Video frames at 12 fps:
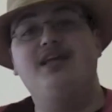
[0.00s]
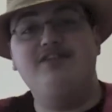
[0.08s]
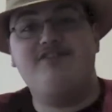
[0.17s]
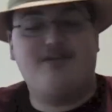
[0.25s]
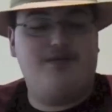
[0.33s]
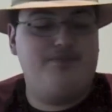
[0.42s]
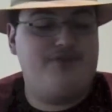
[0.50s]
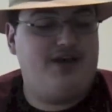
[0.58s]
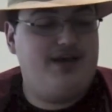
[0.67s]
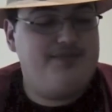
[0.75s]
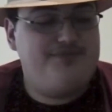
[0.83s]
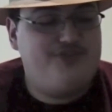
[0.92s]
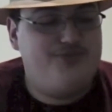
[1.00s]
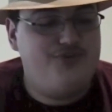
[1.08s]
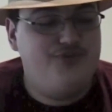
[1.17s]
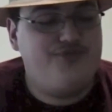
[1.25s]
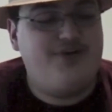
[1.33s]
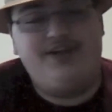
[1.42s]
then sometimes you
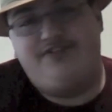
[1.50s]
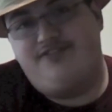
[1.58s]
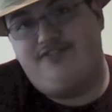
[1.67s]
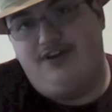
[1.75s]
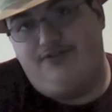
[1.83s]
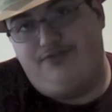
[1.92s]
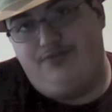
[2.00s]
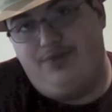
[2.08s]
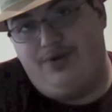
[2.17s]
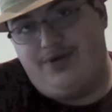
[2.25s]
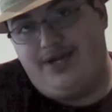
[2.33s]
do find stuff where